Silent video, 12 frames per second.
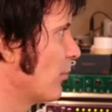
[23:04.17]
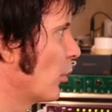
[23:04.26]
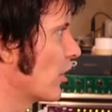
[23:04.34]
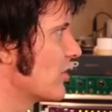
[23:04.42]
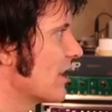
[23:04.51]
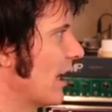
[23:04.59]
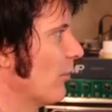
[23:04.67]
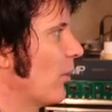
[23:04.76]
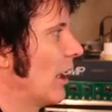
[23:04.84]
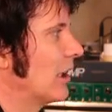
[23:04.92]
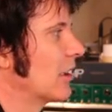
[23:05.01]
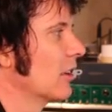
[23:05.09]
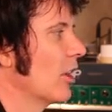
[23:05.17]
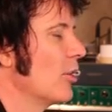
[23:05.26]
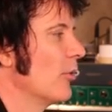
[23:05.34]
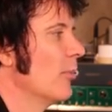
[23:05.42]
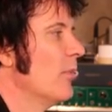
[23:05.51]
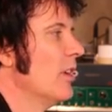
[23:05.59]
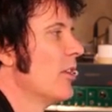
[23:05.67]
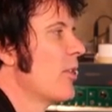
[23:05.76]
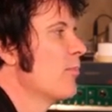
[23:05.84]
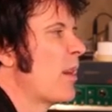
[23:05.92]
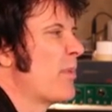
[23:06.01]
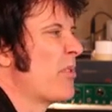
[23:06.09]
brought it down by a little over,
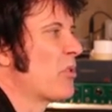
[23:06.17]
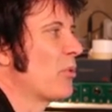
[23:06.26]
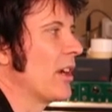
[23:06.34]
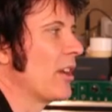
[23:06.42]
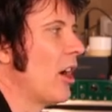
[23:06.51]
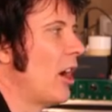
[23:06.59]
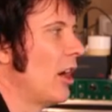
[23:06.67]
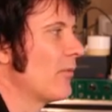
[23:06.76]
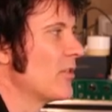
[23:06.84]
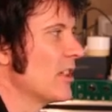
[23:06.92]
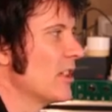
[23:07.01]
maybe 3.5